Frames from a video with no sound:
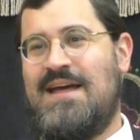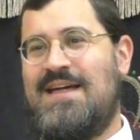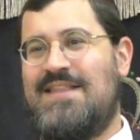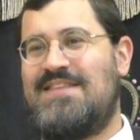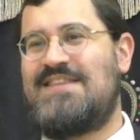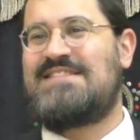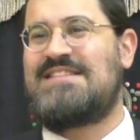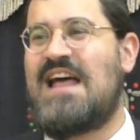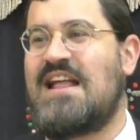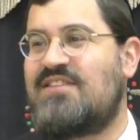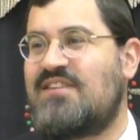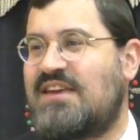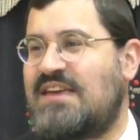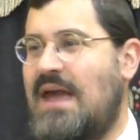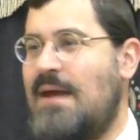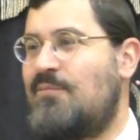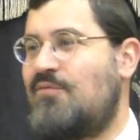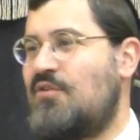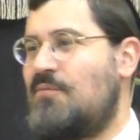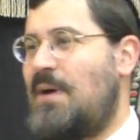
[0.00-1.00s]
This letter
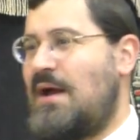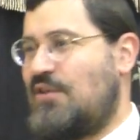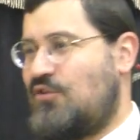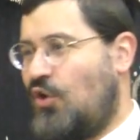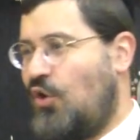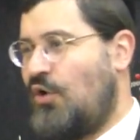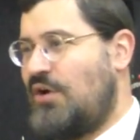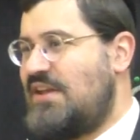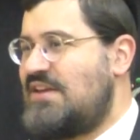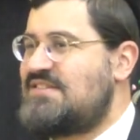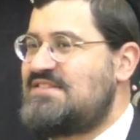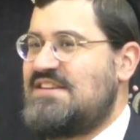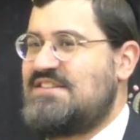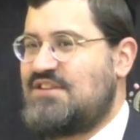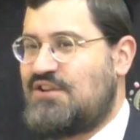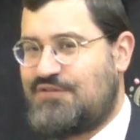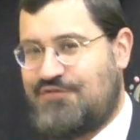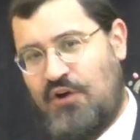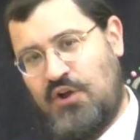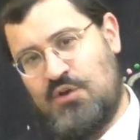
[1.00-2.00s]
came to my door and it
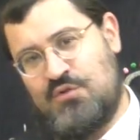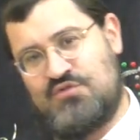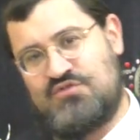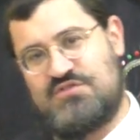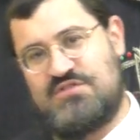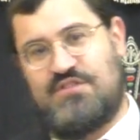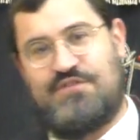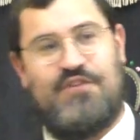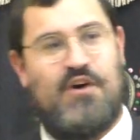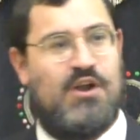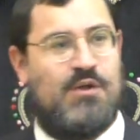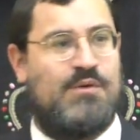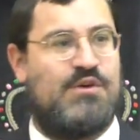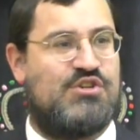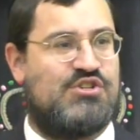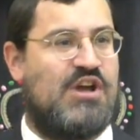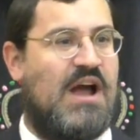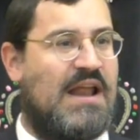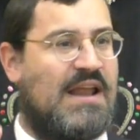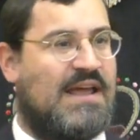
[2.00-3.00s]
says as follows. The following
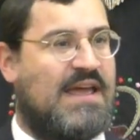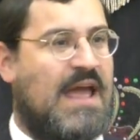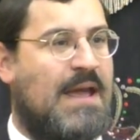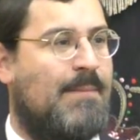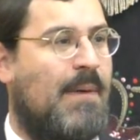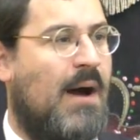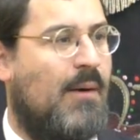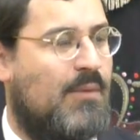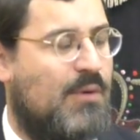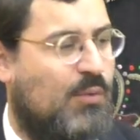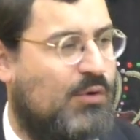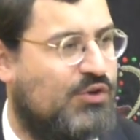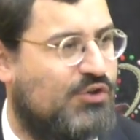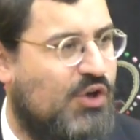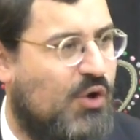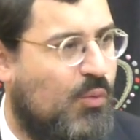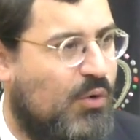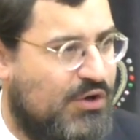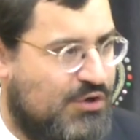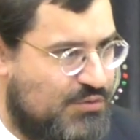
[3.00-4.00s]
shaila came up. We want to
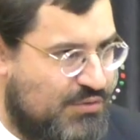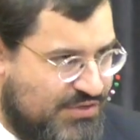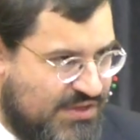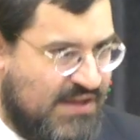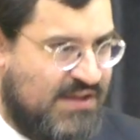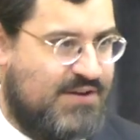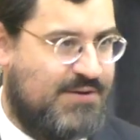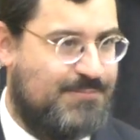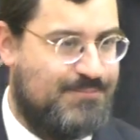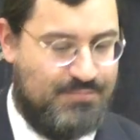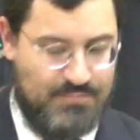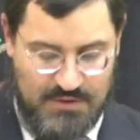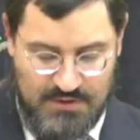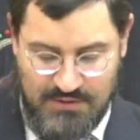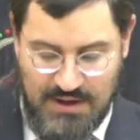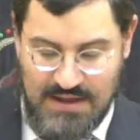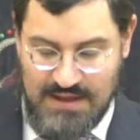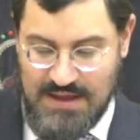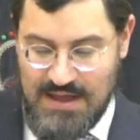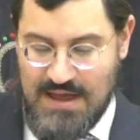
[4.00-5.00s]
know, what do you think?
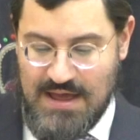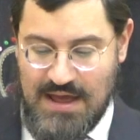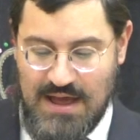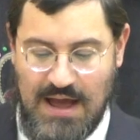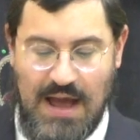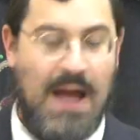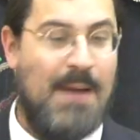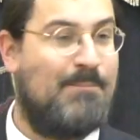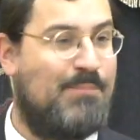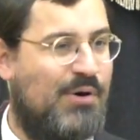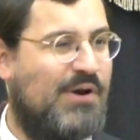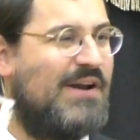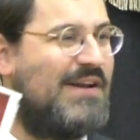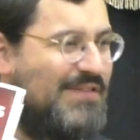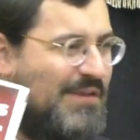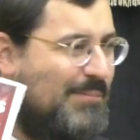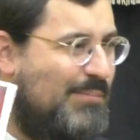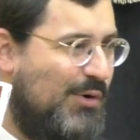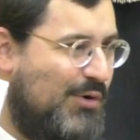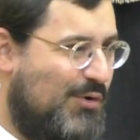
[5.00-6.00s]
Right? I put it
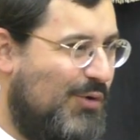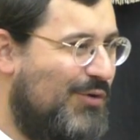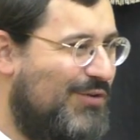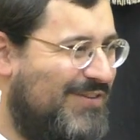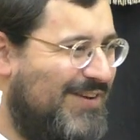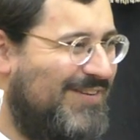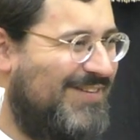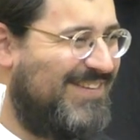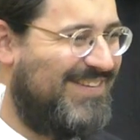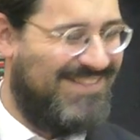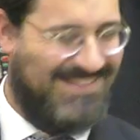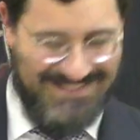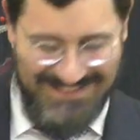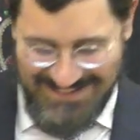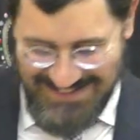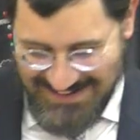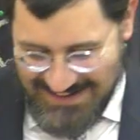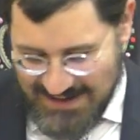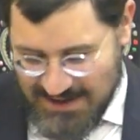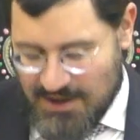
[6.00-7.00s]
in the book also.
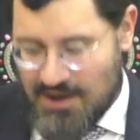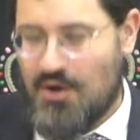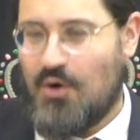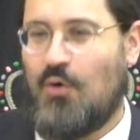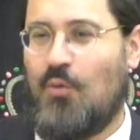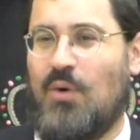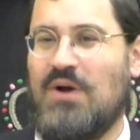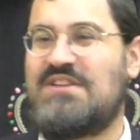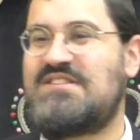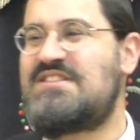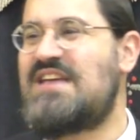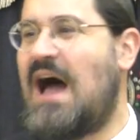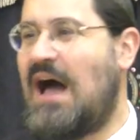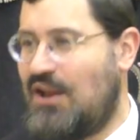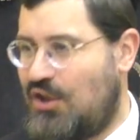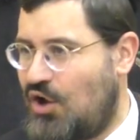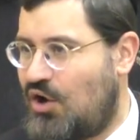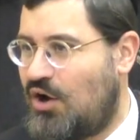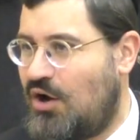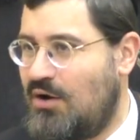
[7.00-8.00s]
What's the
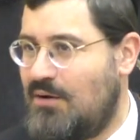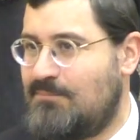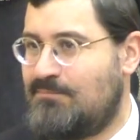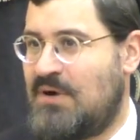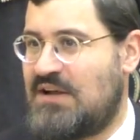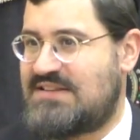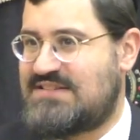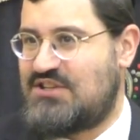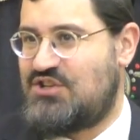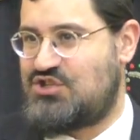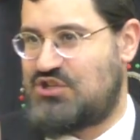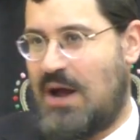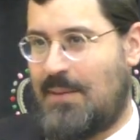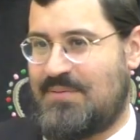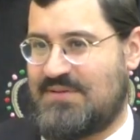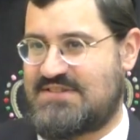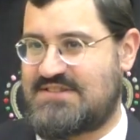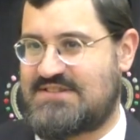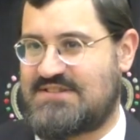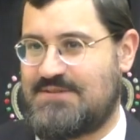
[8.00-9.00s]
halacha? Matzah
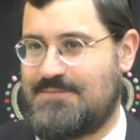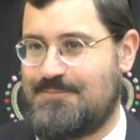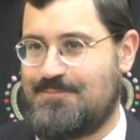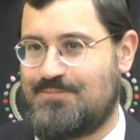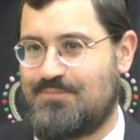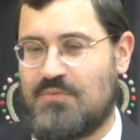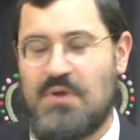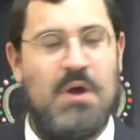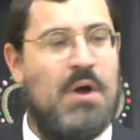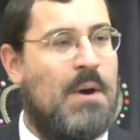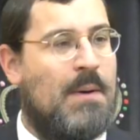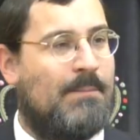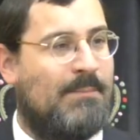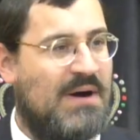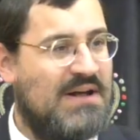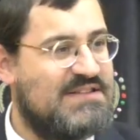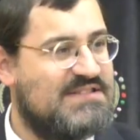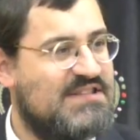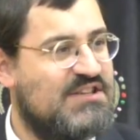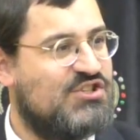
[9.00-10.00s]
Shabbos.
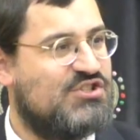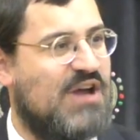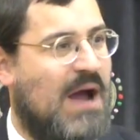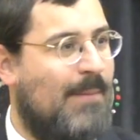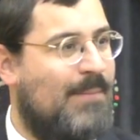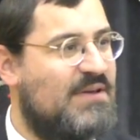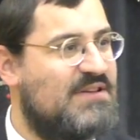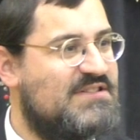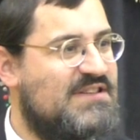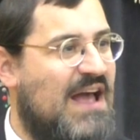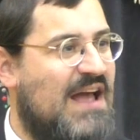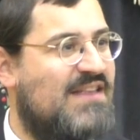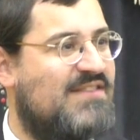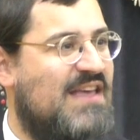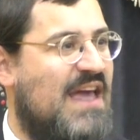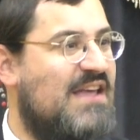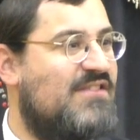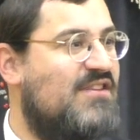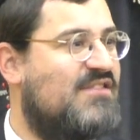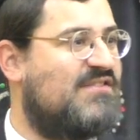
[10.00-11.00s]
Matzah Shabbos, I
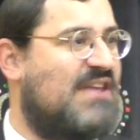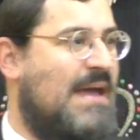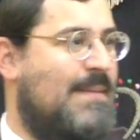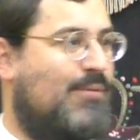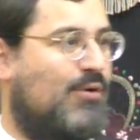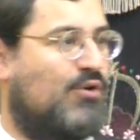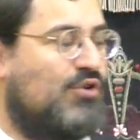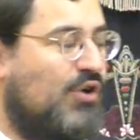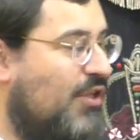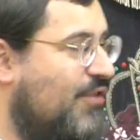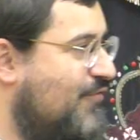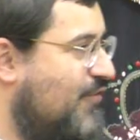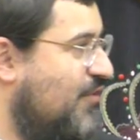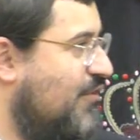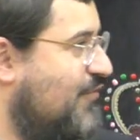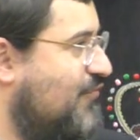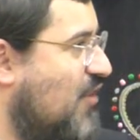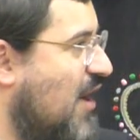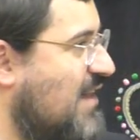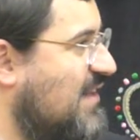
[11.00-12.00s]
take the tablecloth from
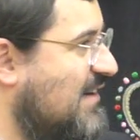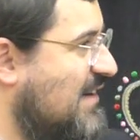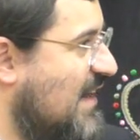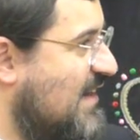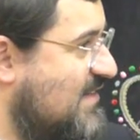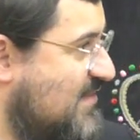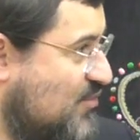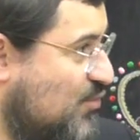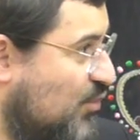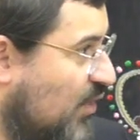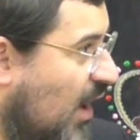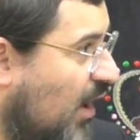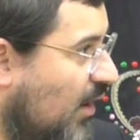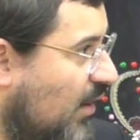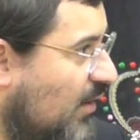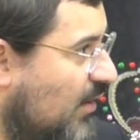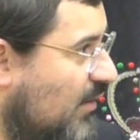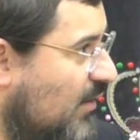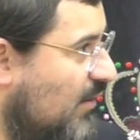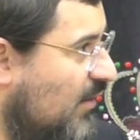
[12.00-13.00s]
the Friday night suda
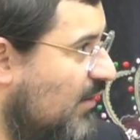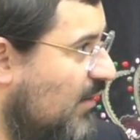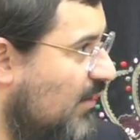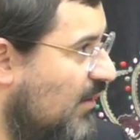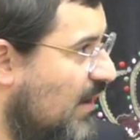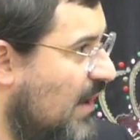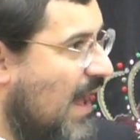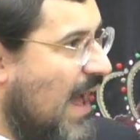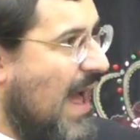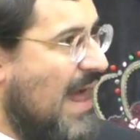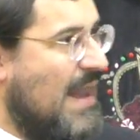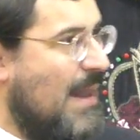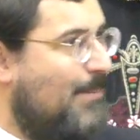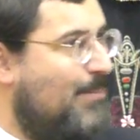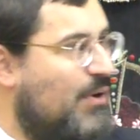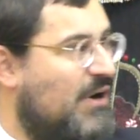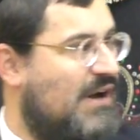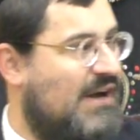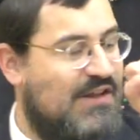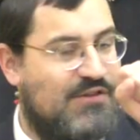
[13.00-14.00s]
and I
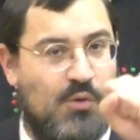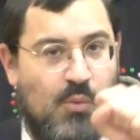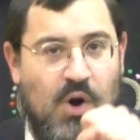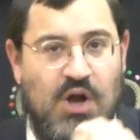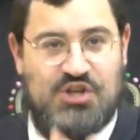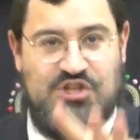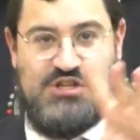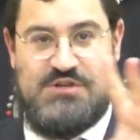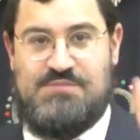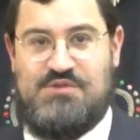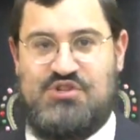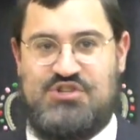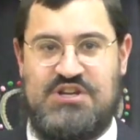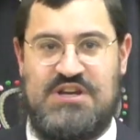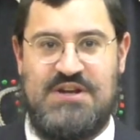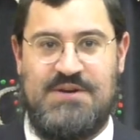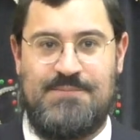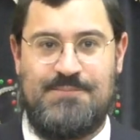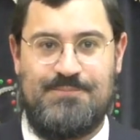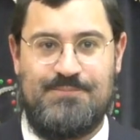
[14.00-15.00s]
put it in the washing
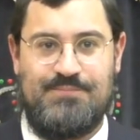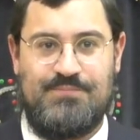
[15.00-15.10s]
machine.